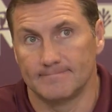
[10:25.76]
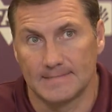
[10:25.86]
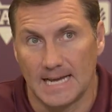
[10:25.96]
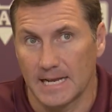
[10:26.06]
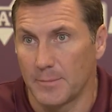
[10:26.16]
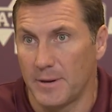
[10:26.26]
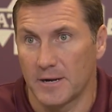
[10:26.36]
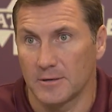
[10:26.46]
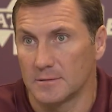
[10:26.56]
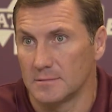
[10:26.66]
Got to get
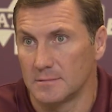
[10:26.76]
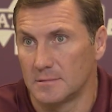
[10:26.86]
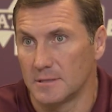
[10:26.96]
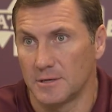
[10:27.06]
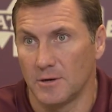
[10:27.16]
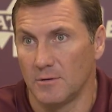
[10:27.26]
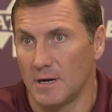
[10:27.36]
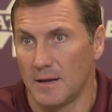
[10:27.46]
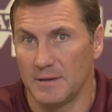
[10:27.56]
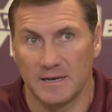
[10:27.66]
better. You
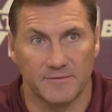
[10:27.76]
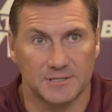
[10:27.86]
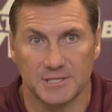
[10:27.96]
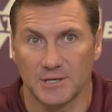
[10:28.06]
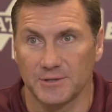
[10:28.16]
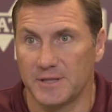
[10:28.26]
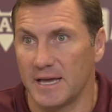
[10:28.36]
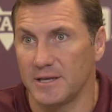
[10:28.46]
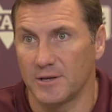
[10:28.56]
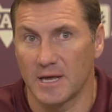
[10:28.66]
know, I mean, every single
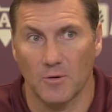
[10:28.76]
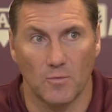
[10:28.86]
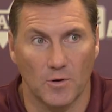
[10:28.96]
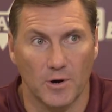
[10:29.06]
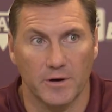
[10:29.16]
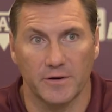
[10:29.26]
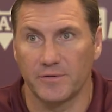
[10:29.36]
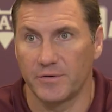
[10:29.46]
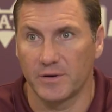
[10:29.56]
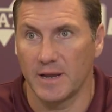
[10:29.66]
day you got to work
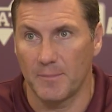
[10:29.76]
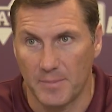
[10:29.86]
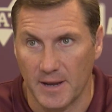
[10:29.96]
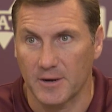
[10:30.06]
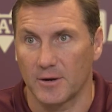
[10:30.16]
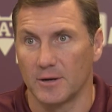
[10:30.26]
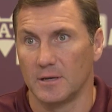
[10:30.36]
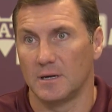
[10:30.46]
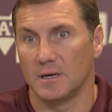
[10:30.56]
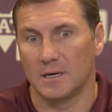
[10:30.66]
to get better.
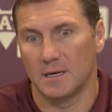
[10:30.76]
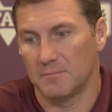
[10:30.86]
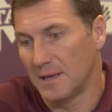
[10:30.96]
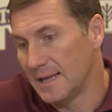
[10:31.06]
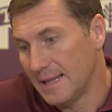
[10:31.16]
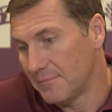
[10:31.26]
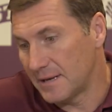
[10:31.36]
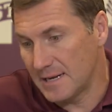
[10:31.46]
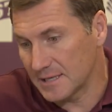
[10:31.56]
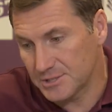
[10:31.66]

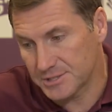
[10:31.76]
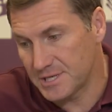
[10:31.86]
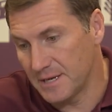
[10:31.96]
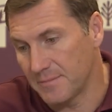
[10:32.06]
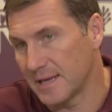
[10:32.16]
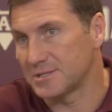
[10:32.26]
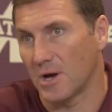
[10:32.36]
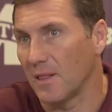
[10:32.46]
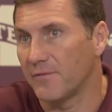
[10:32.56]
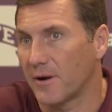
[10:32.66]
But not just him, that's
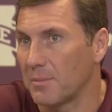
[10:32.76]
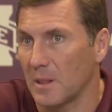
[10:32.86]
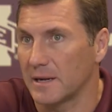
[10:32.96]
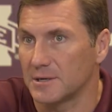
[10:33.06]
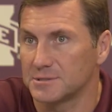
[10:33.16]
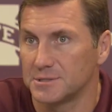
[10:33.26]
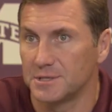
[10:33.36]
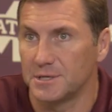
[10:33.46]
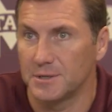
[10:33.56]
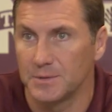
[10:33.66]
all of our players,
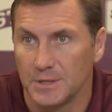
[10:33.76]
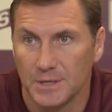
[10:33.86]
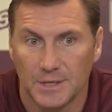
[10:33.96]
you know.